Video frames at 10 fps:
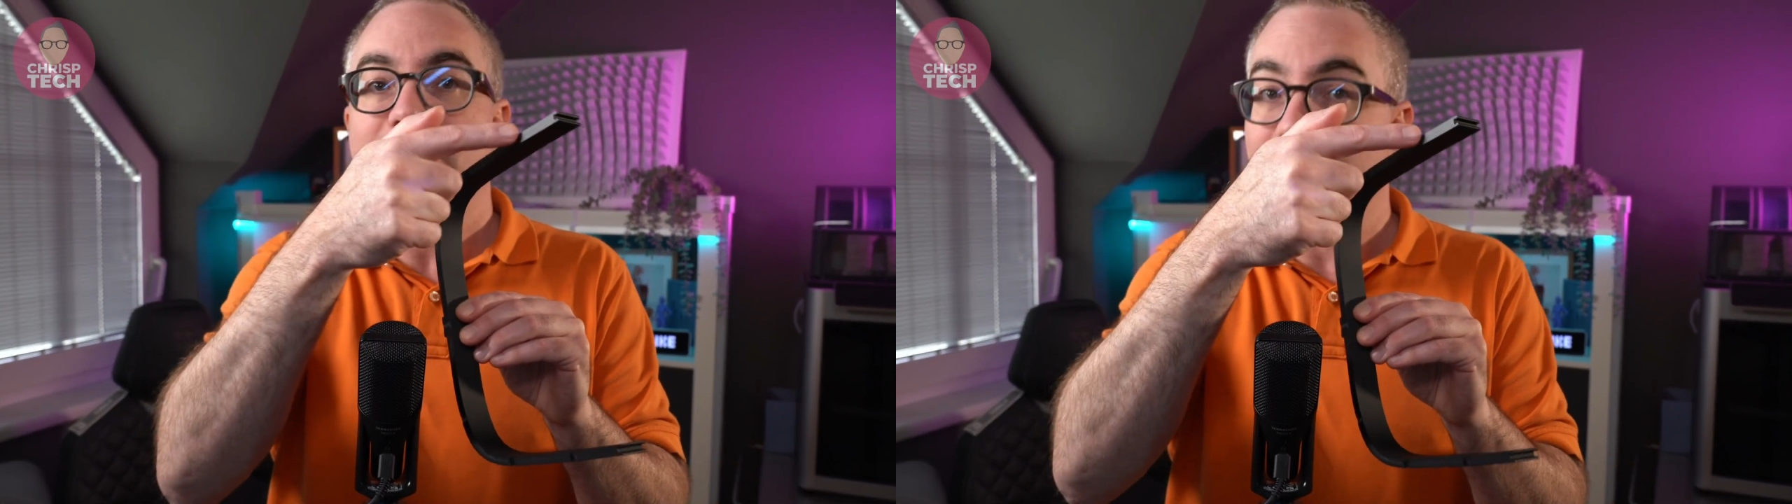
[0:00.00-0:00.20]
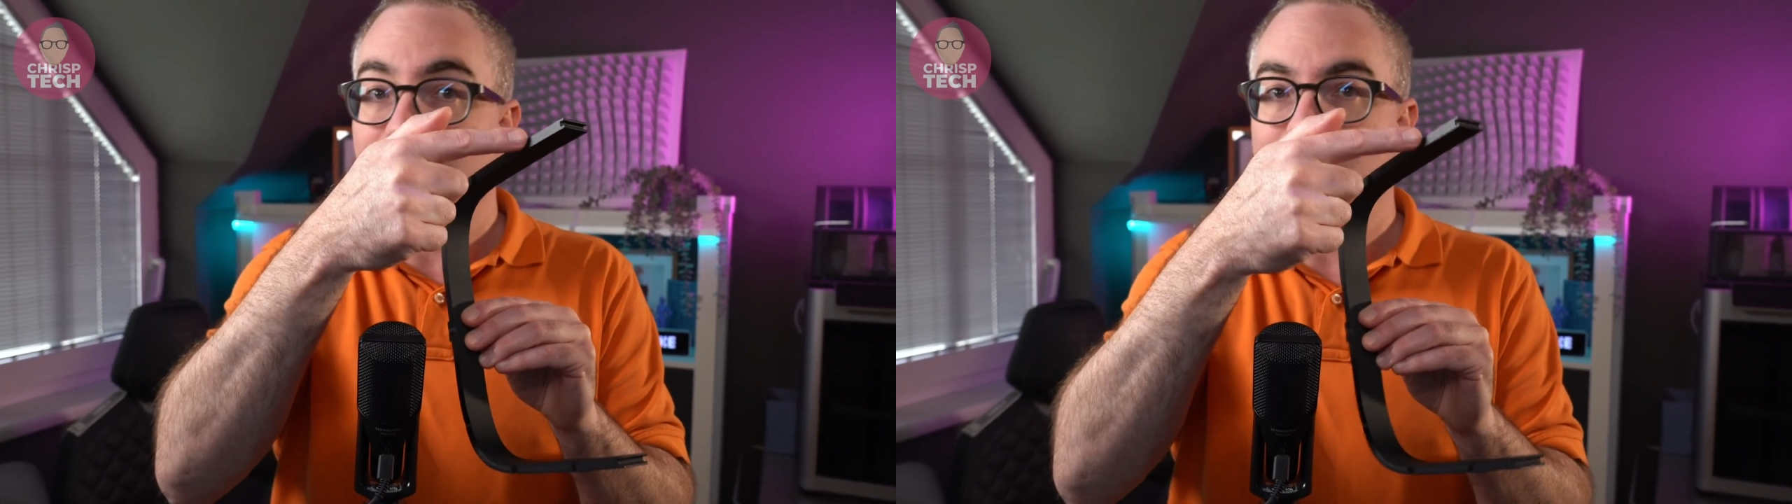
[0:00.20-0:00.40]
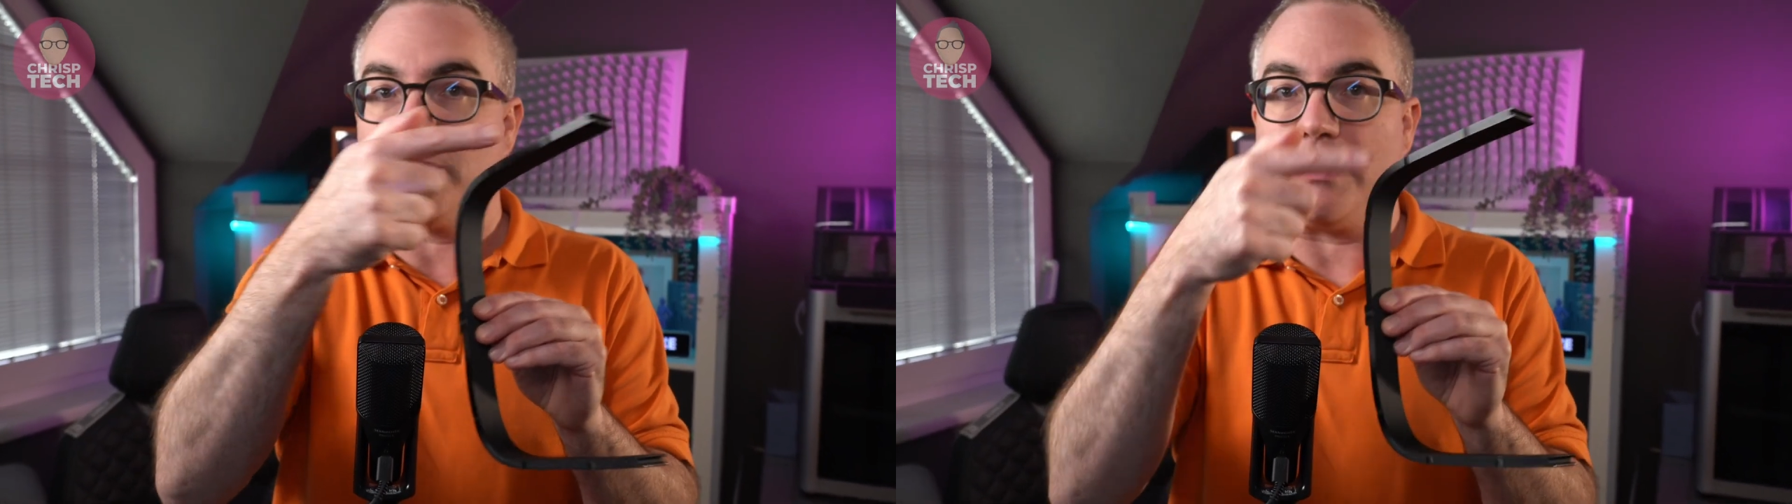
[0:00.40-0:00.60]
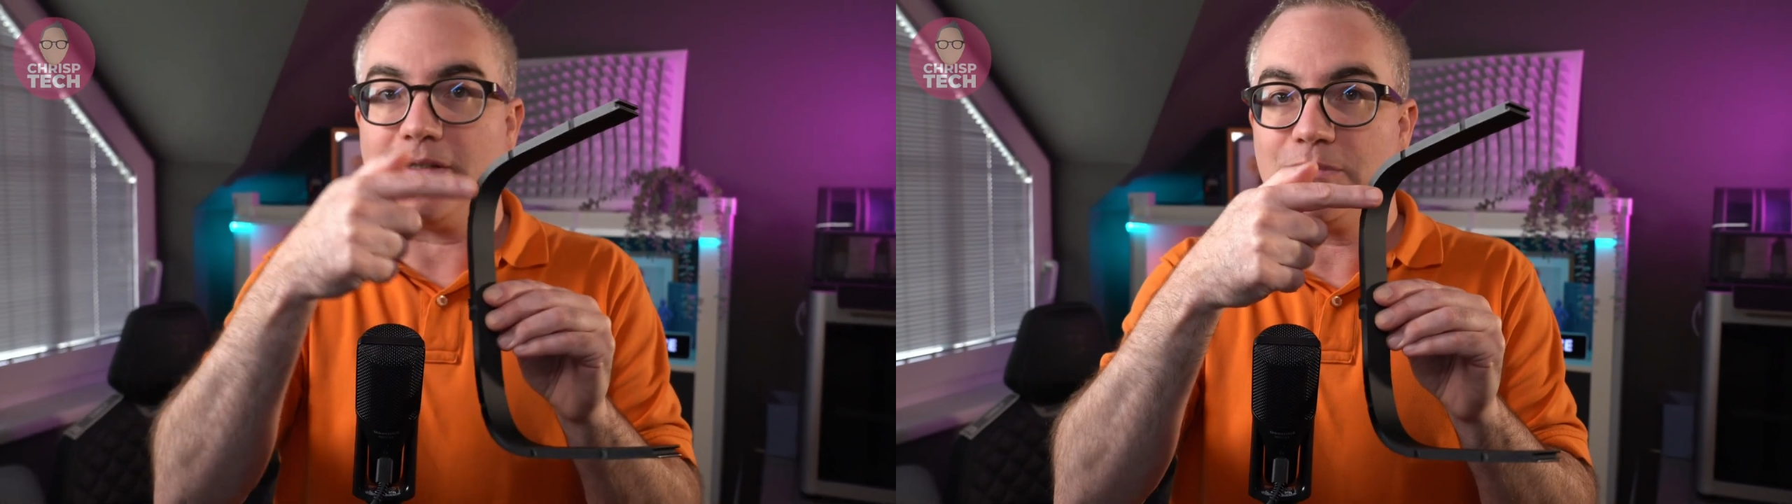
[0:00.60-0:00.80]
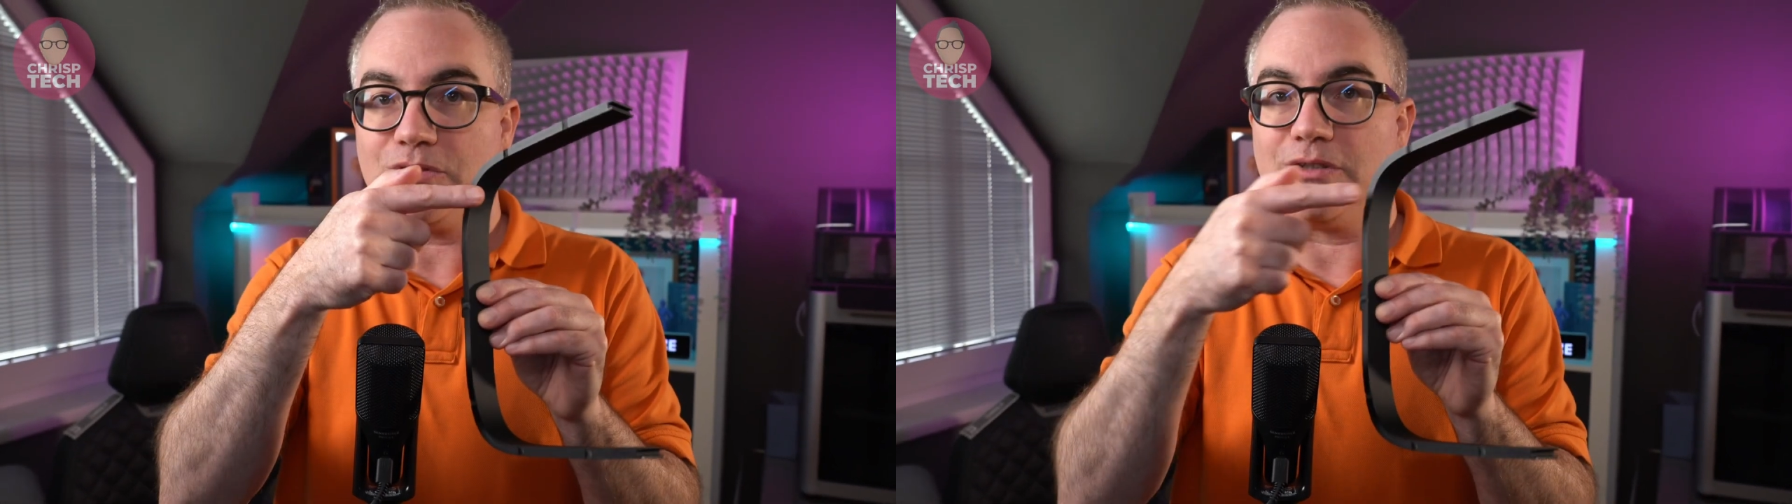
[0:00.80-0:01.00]
into the
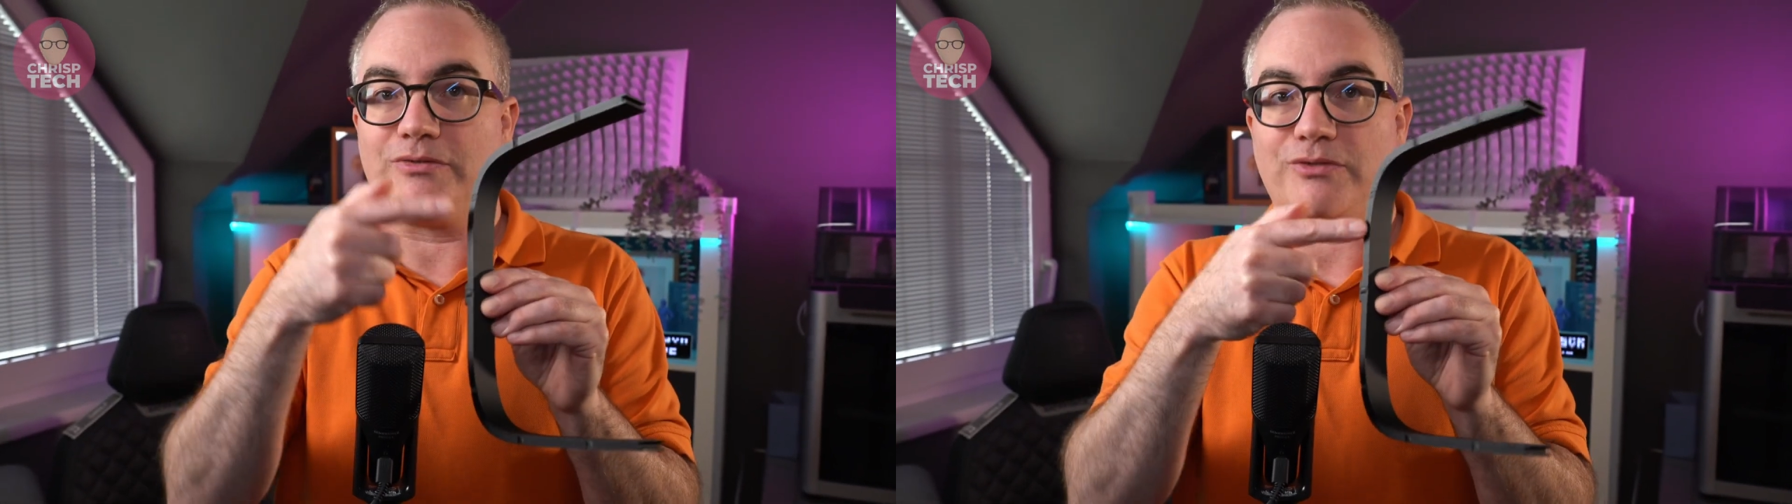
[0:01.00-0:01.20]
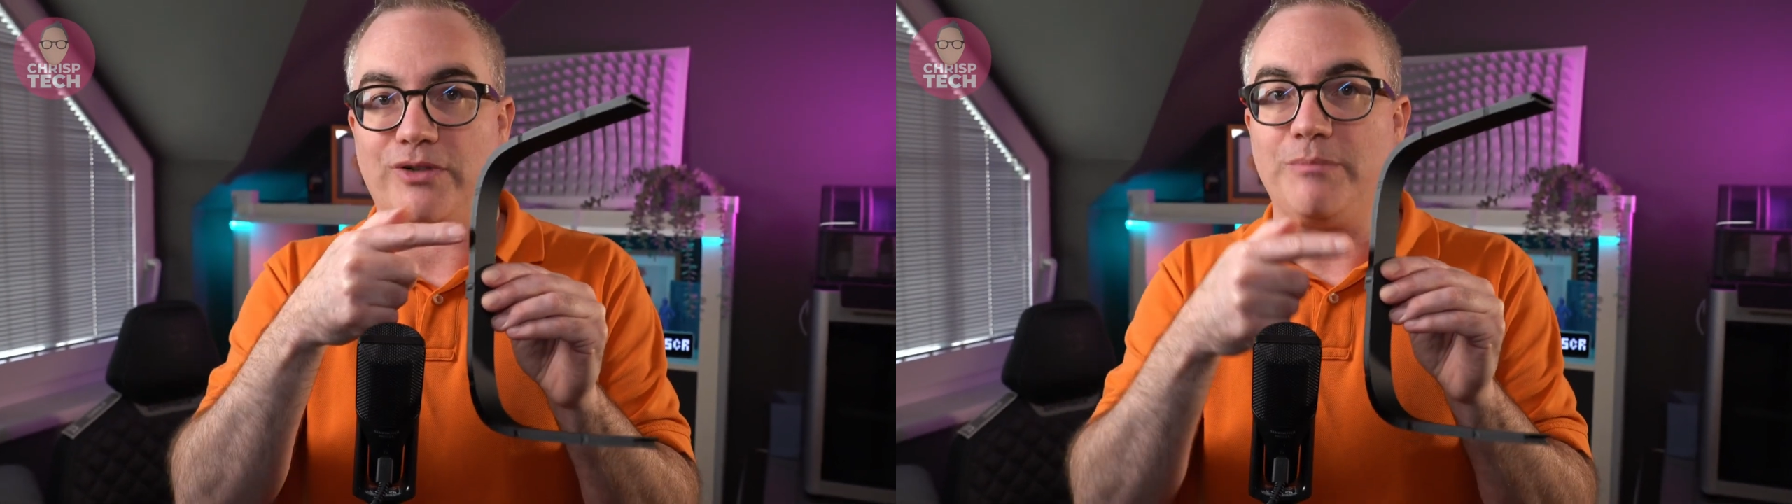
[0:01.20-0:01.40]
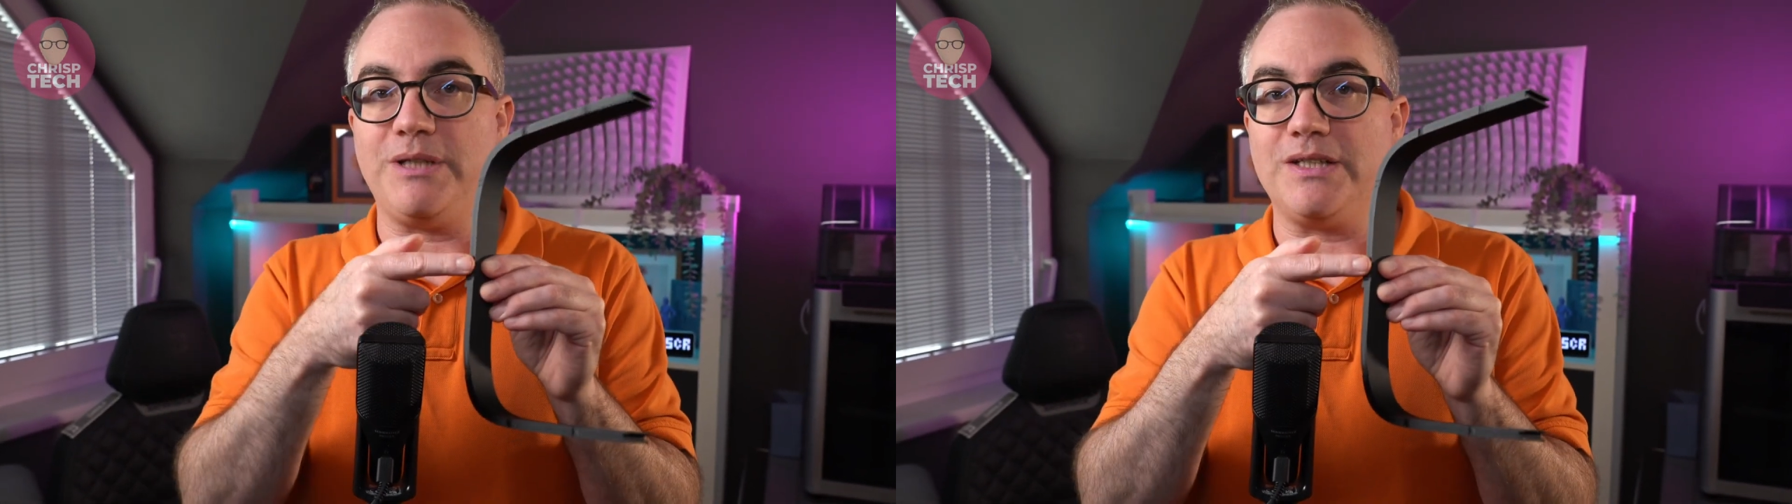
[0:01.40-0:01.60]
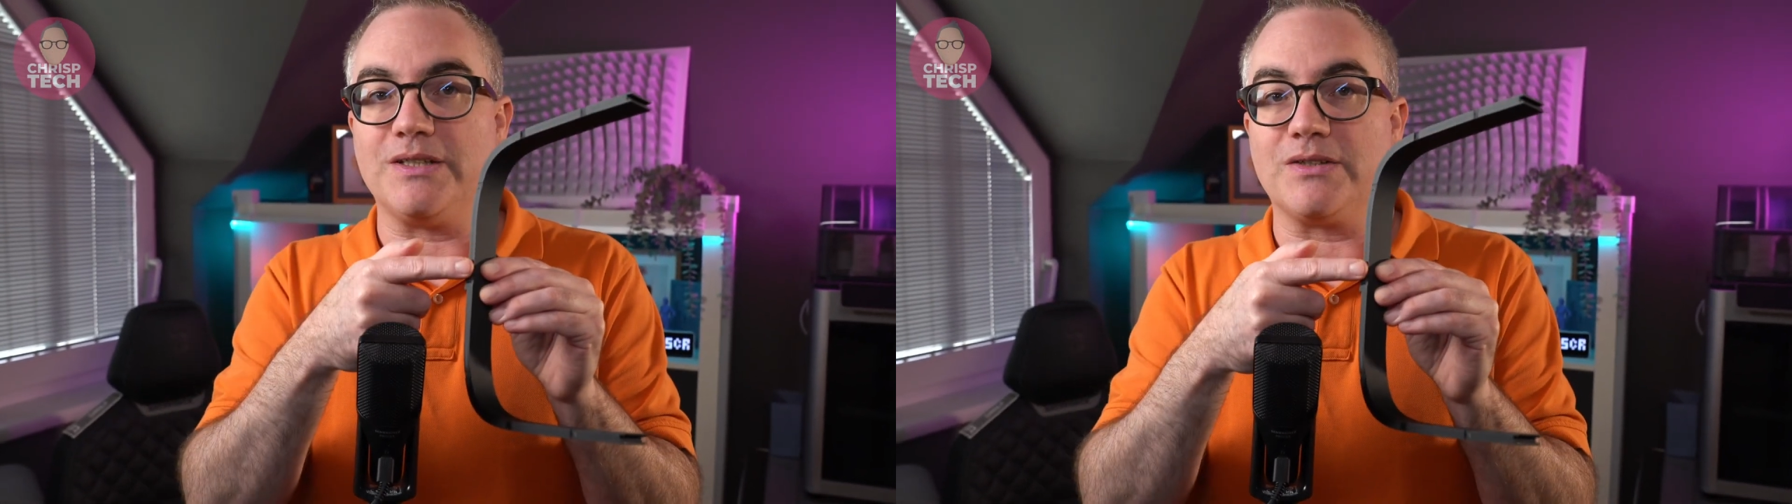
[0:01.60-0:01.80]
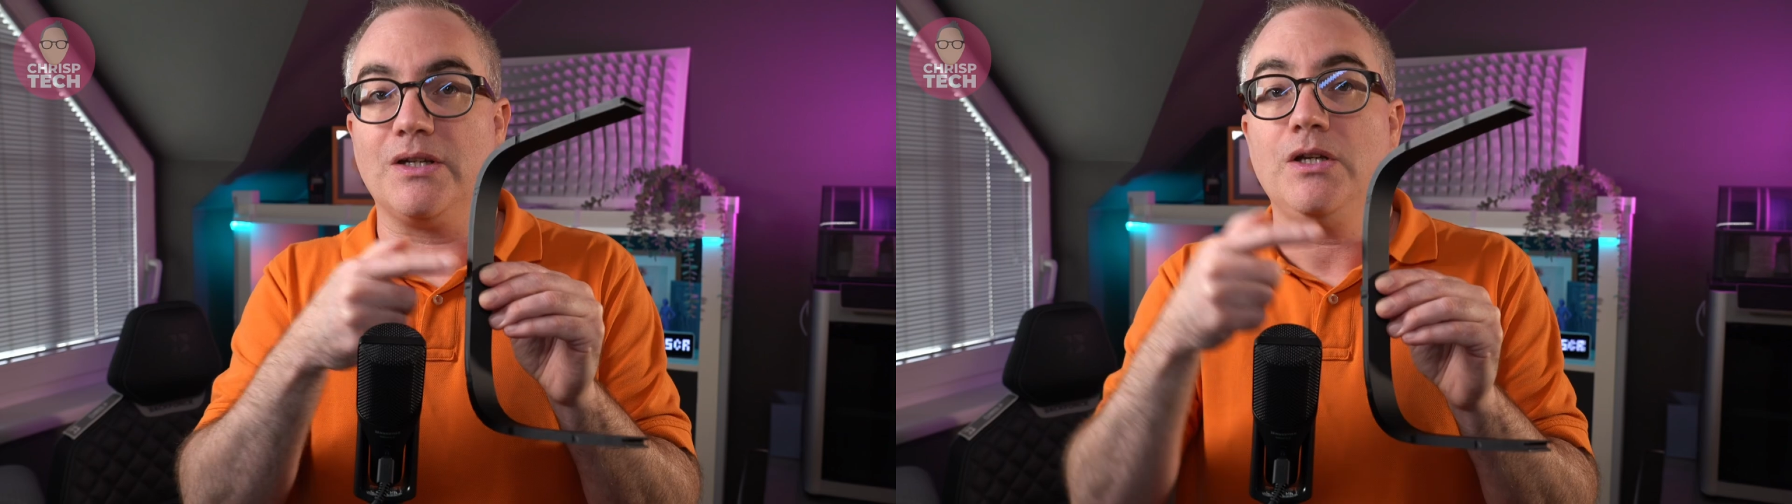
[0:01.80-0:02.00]
bottoms of the frame pieces